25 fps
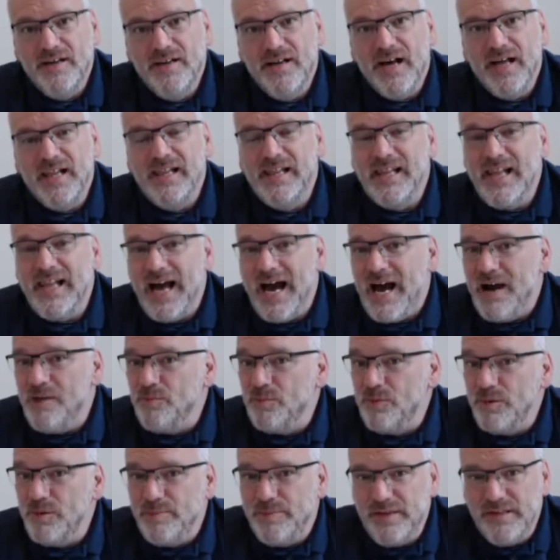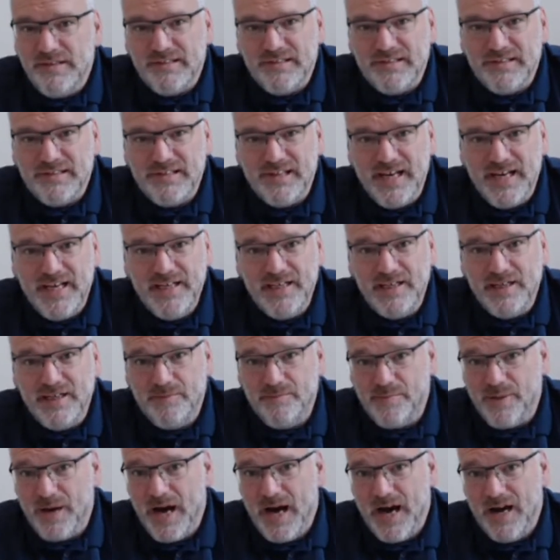A lamb would be slain
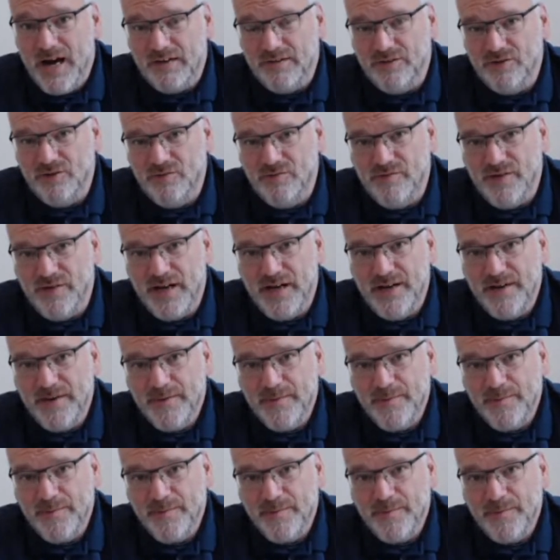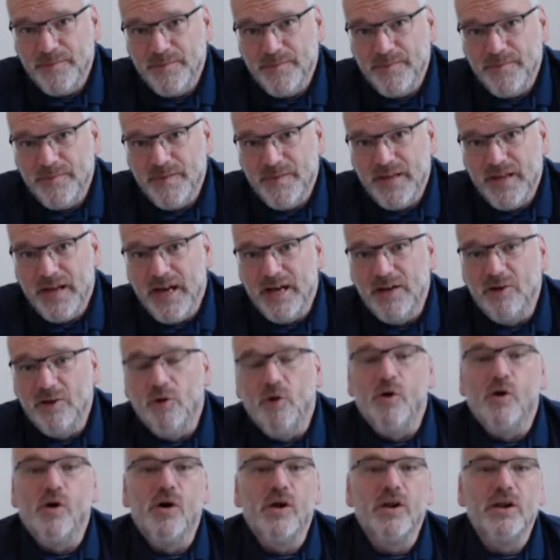at Passover. And
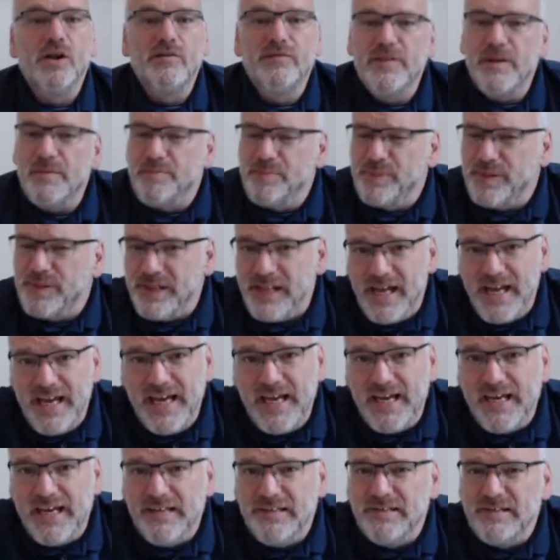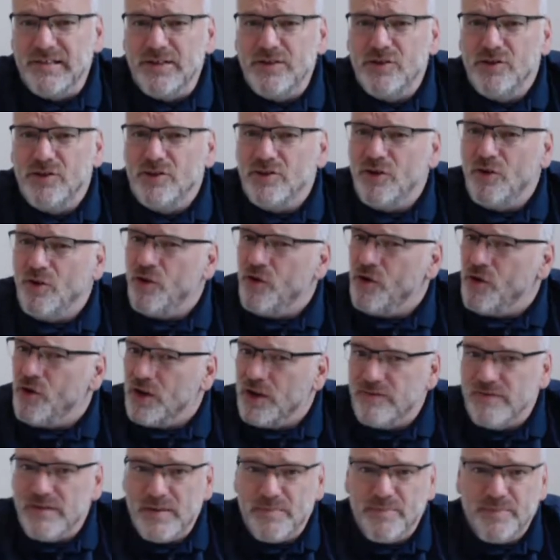all of the plagues and
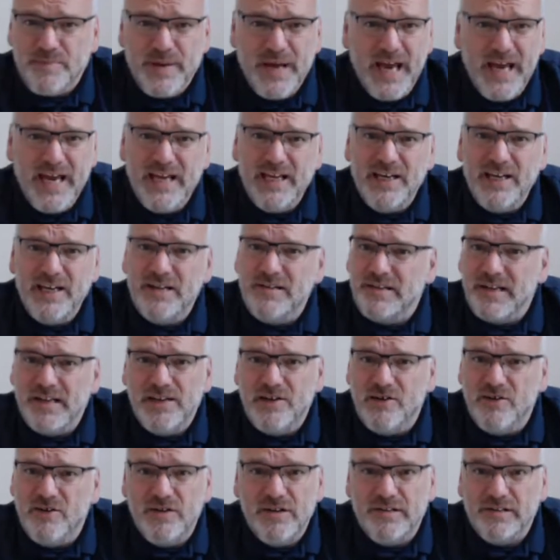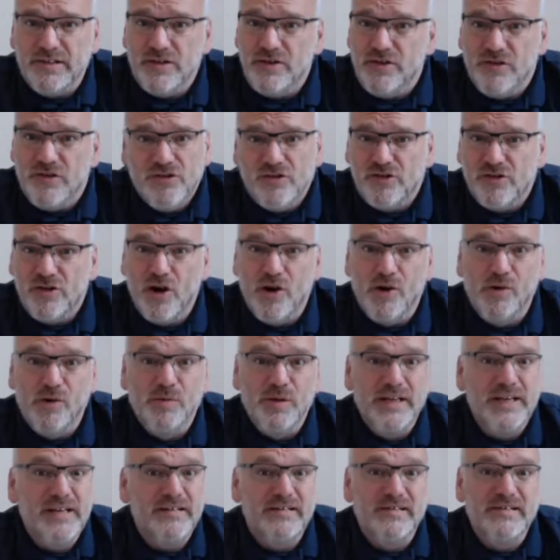all of the pain is under his
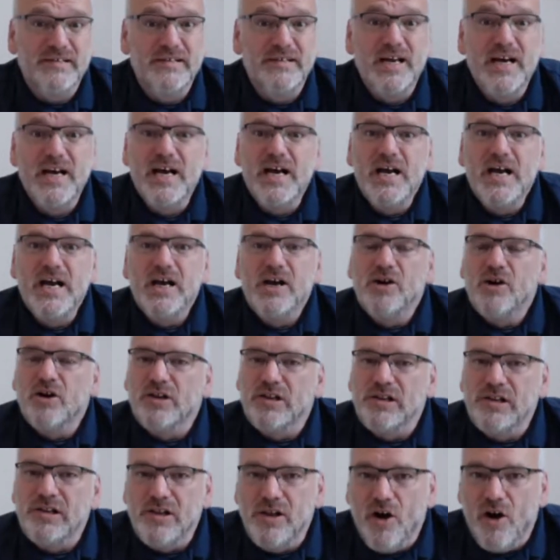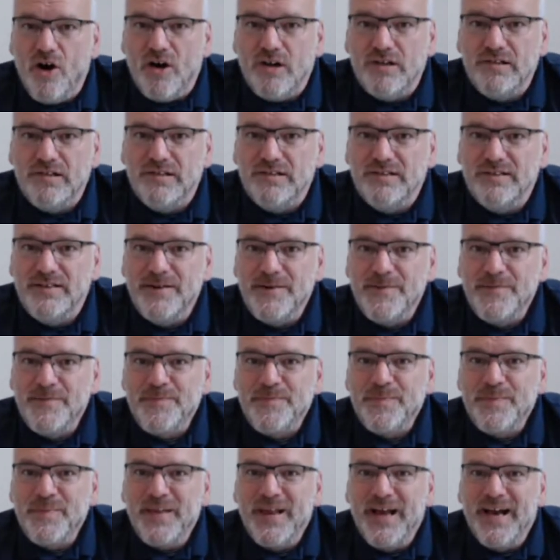control. He hasn't got lost,
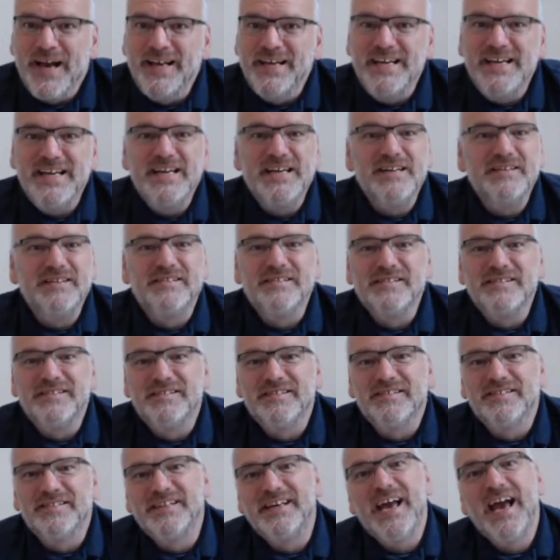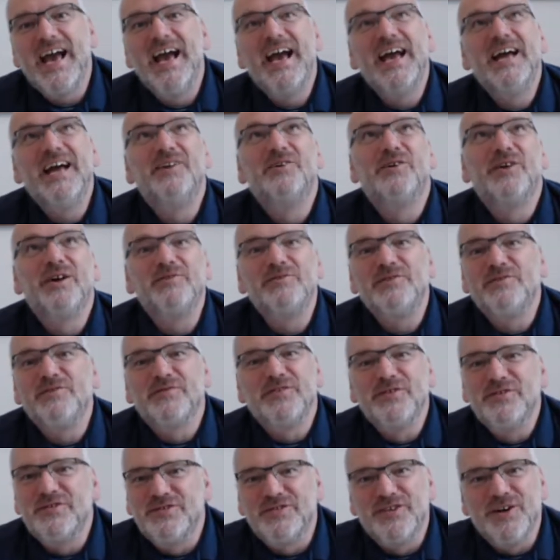and he isn't scared or out of
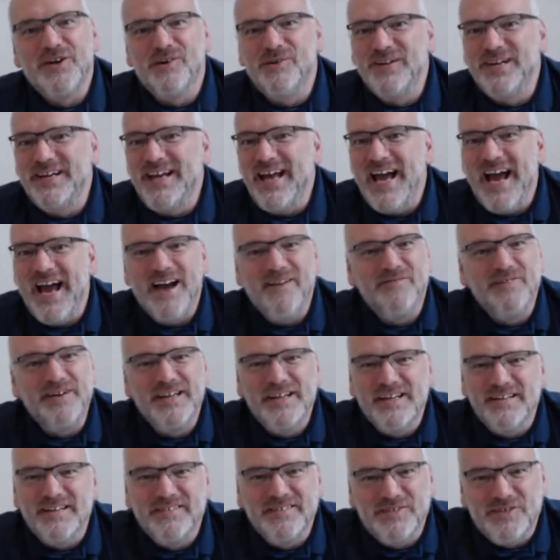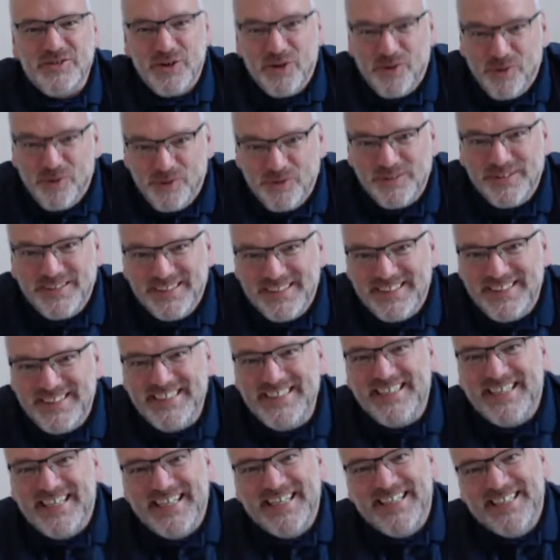control in heaven. He is
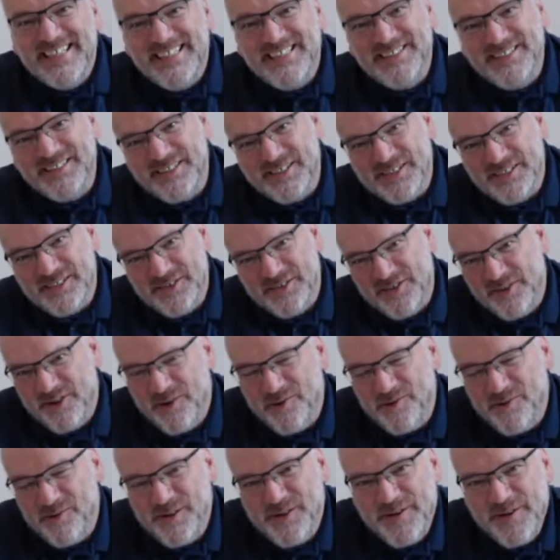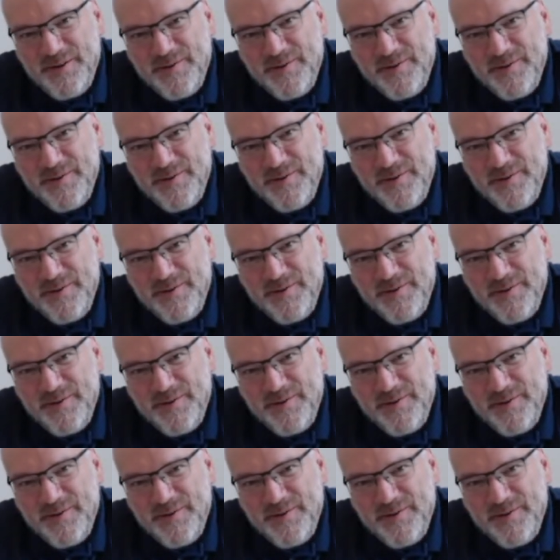totally in control.